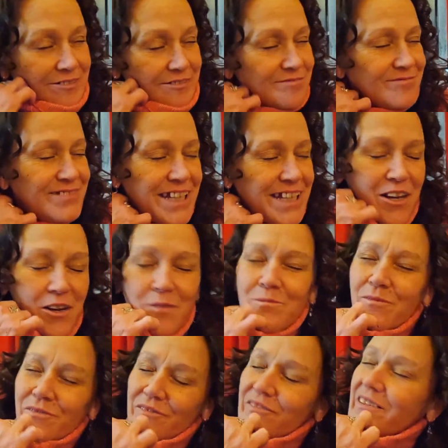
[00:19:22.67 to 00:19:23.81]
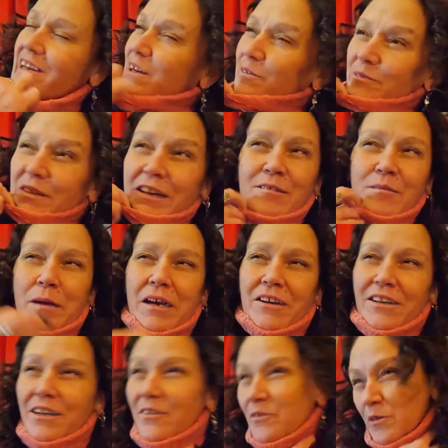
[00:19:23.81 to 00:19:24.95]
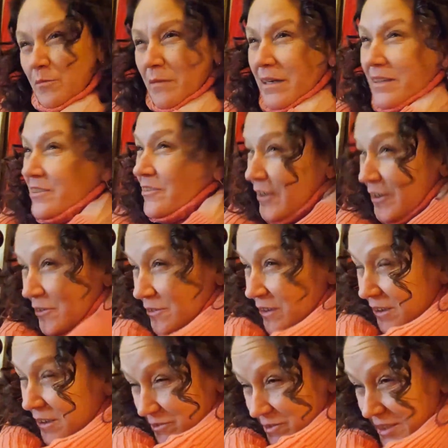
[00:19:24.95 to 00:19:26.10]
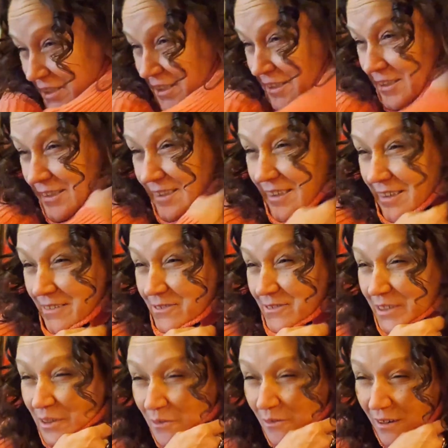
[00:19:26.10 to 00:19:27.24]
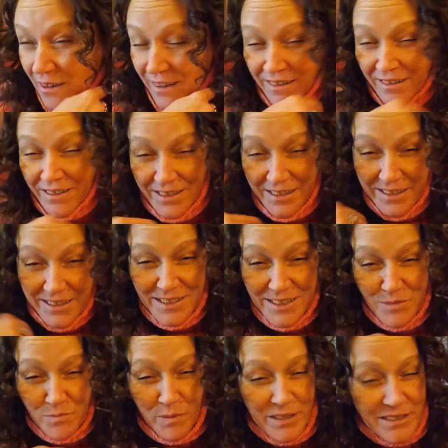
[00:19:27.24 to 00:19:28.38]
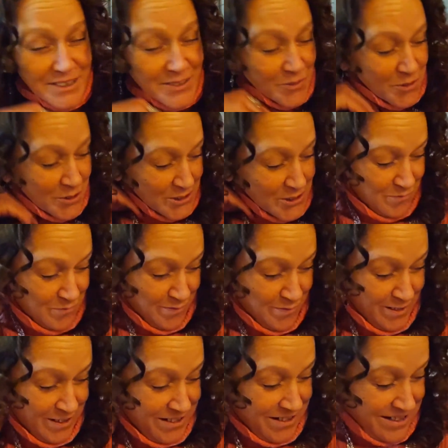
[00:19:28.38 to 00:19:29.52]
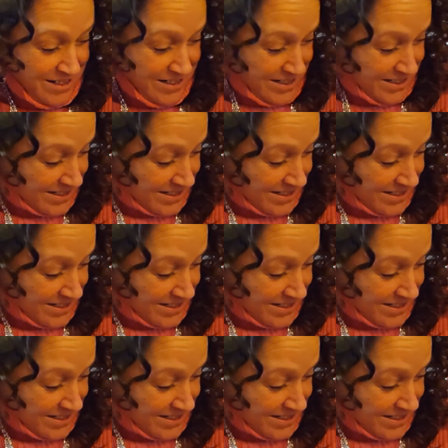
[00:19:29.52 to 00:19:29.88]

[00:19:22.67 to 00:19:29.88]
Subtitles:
now I'm thinking about covering my throat all of a sudden. I don't know why. It's been sore as fuck.